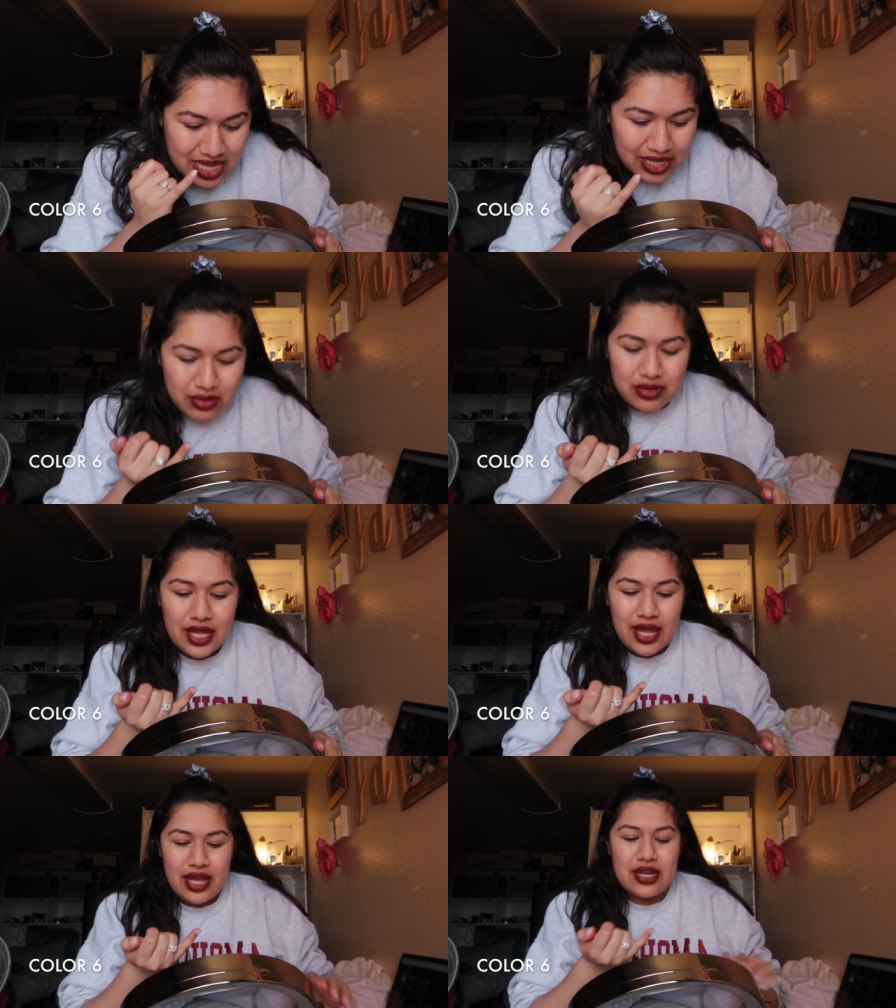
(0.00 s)
it
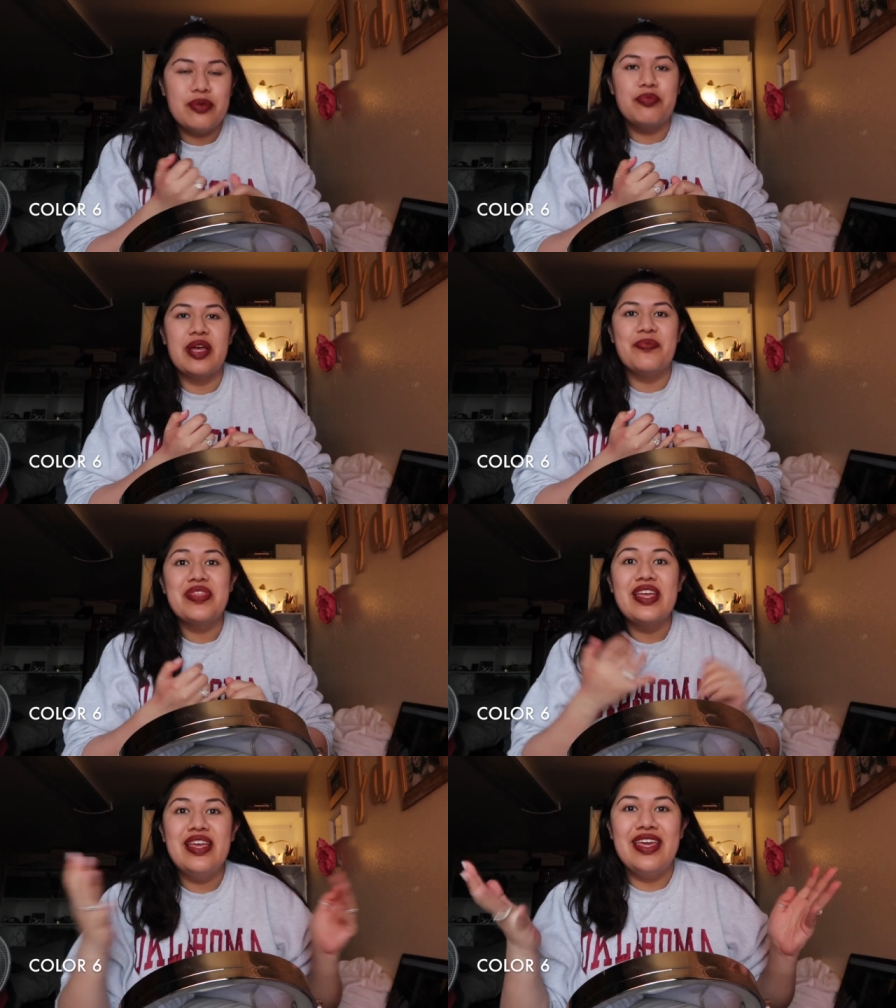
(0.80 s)
had but
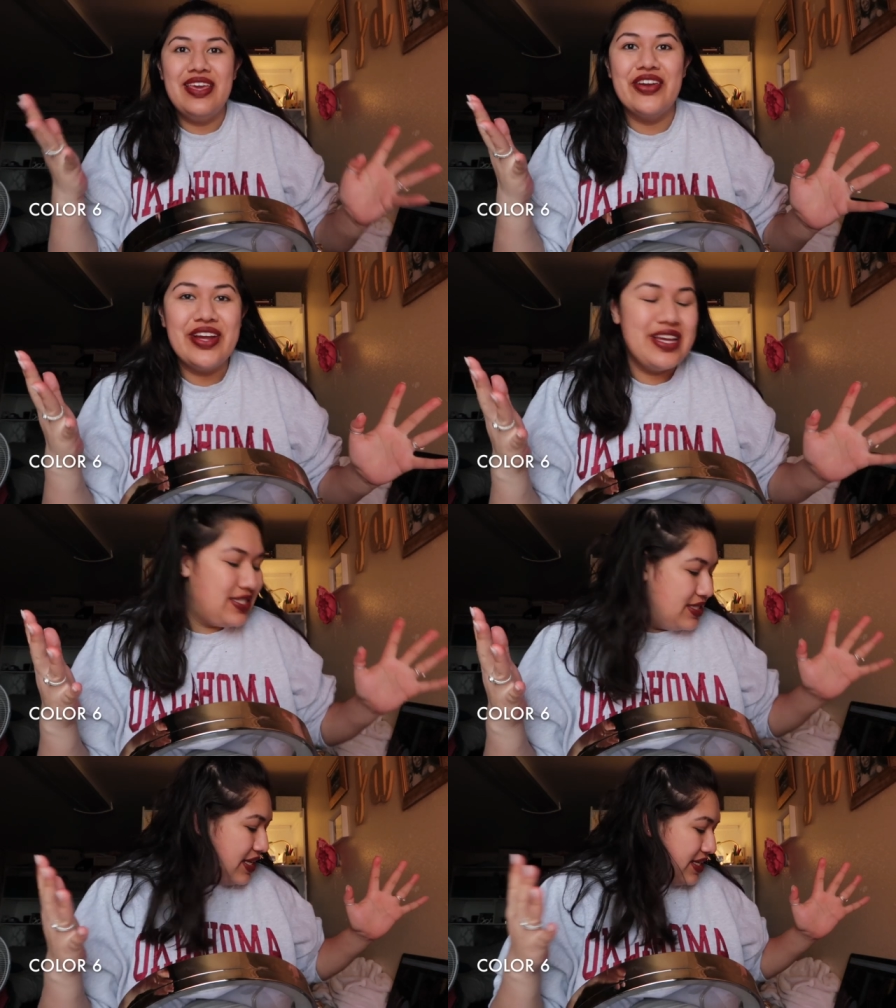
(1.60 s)
here
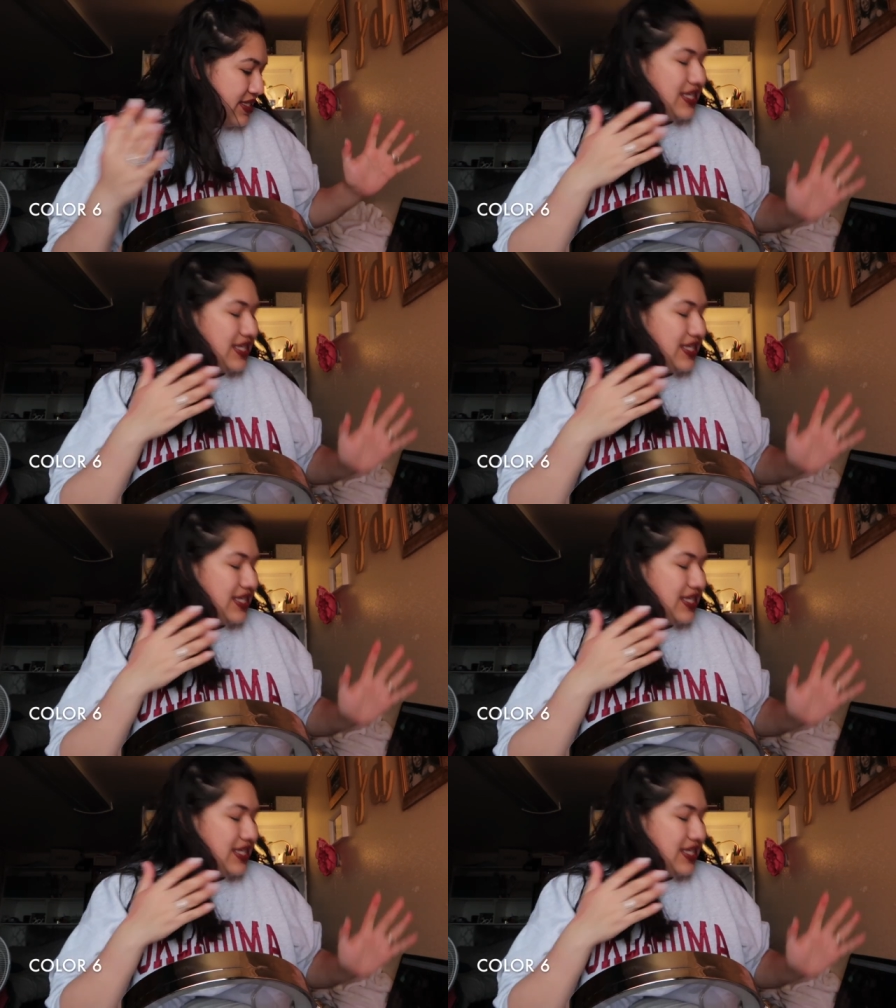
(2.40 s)
is the